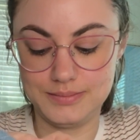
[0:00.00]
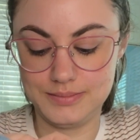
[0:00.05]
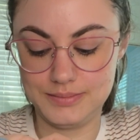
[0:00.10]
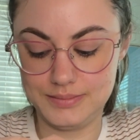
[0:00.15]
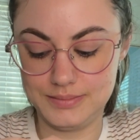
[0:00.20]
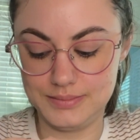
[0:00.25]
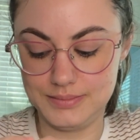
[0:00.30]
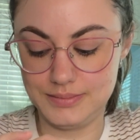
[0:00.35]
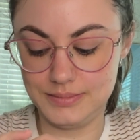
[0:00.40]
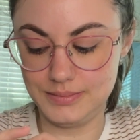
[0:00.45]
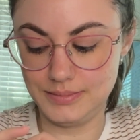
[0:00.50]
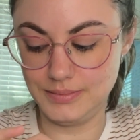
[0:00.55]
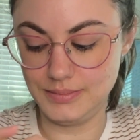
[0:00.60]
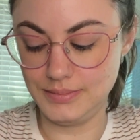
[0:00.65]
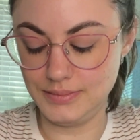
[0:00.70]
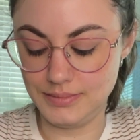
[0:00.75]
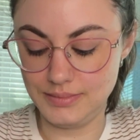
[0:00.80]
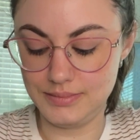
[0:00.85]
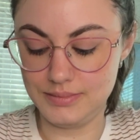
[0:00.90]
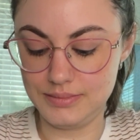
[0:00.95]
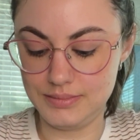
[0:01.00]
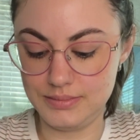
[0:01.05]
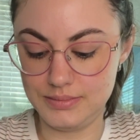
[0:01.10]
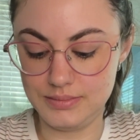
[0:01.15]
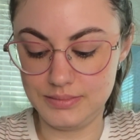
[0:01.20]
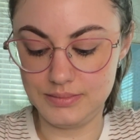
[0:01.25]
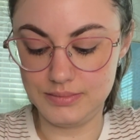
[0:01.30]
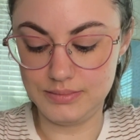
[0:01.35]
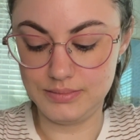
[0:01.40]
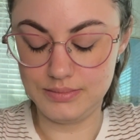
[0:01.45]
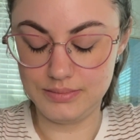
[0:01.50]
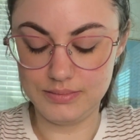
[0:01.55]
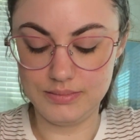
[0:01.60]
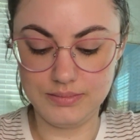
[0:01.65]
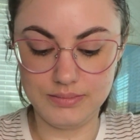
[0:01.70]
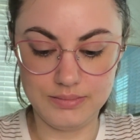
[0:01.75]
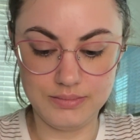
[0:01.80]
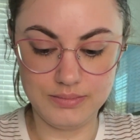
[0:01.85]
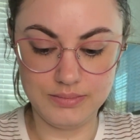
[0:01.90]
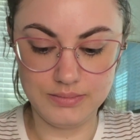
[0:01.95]

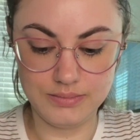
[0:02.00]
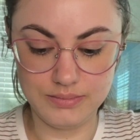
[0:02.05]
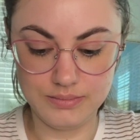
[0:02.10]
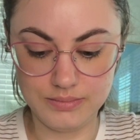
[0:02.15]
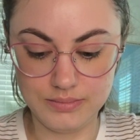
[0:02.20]
Nobody speaks.